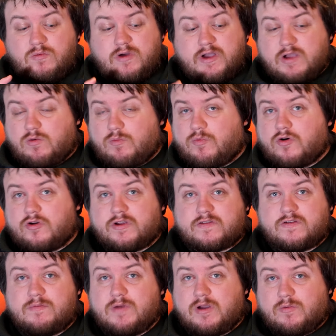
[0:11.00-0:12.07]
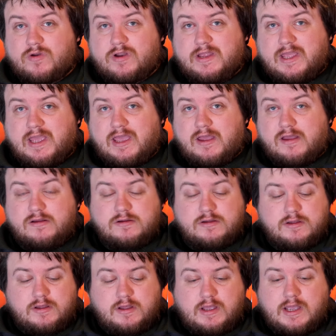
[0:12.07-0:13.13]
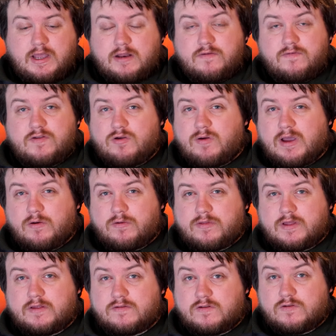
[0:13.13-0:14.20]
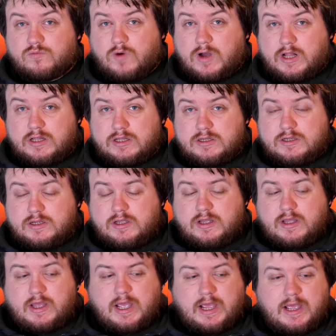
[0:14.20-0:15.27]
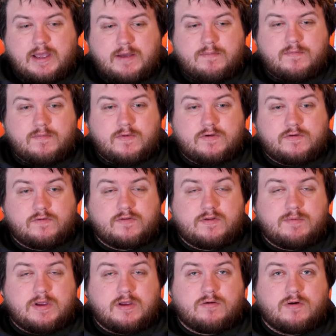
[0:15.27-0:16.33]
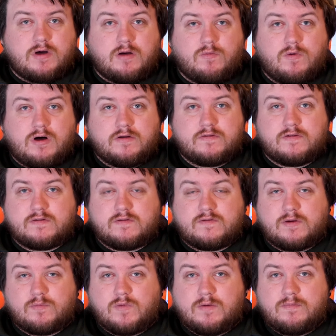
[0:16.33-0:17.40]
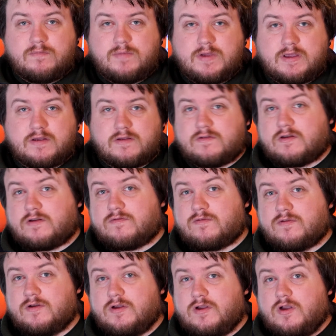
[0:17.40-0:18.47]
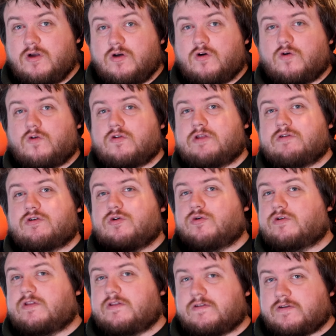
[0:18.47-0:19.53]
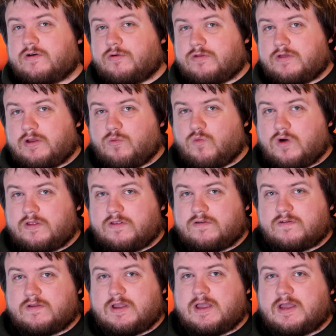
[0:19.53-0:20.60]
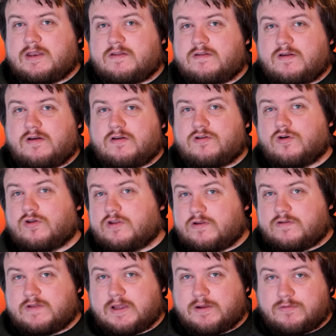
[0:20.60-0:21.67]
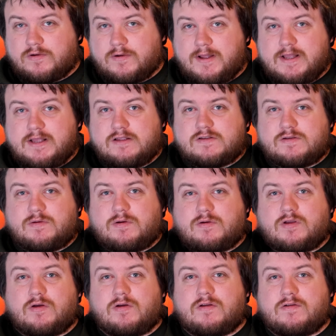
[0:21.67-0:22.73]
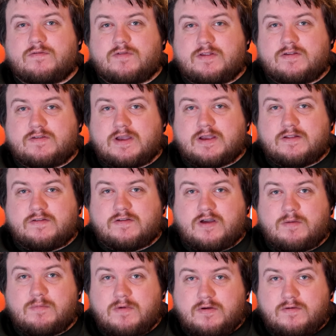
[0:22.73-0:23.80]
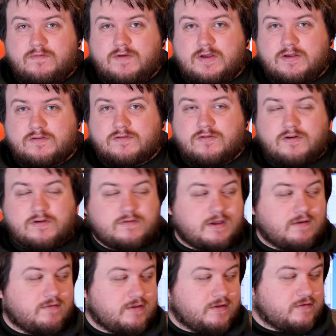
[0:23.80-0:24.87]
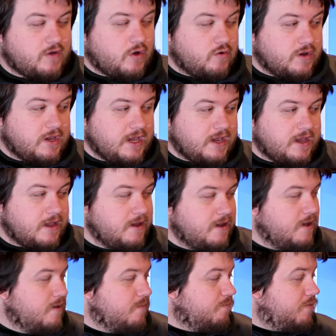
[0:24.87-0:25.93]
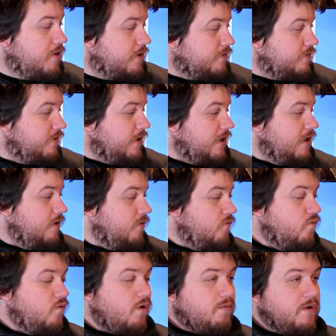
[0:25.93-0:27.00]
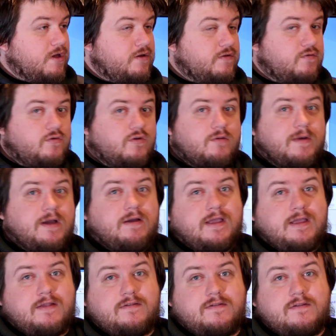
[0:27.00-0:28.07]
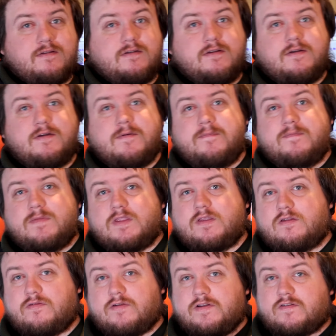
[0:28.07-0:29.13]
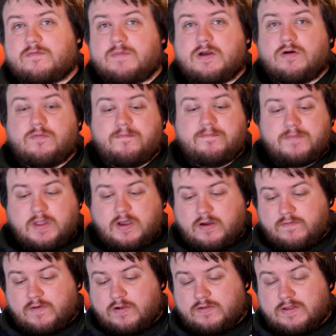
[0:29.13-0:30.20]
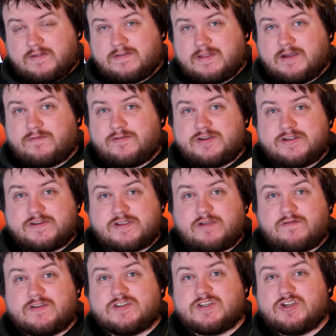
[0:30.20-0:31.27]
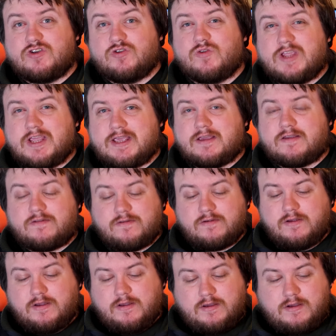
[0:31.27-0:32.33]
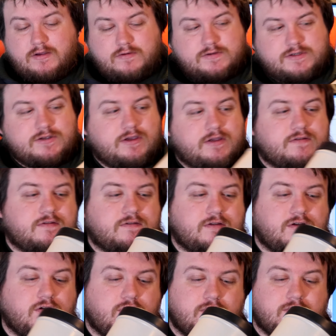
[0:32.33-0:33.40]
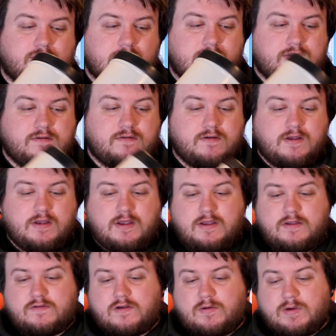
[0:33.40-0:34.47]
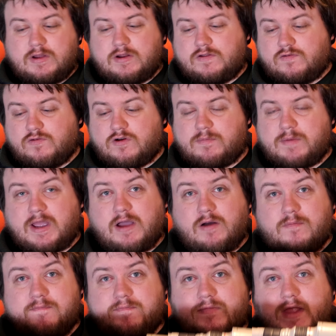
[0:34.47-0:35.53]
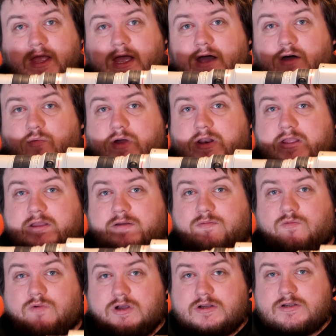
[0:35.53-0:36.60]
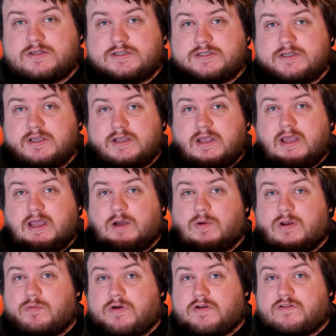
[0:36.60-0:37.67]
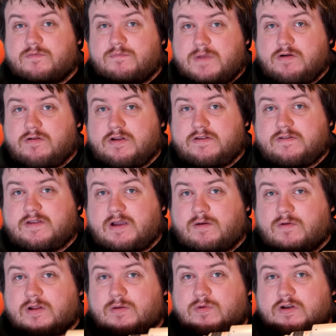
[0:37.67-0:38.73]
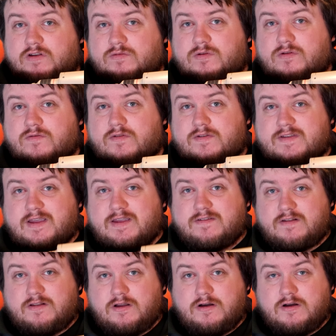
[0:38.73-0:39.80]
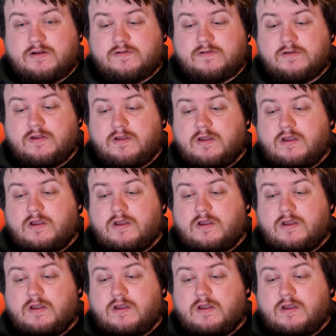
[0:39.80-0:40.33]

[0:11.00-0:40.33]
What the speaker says: work out what product I might want to get, and a few health things as well. It's obviously been quite a while since I've done one because I've already recorded this whole thing once and got no sound. So we're going for the second time. Fingers crossed everything is okay. But today what we're going to talk about is the 300mm. I've owned this now for just over 2 years. 2 years since I got this lens. So we're going to talk about how well it works with mirrorless, how well it works with DSLRs,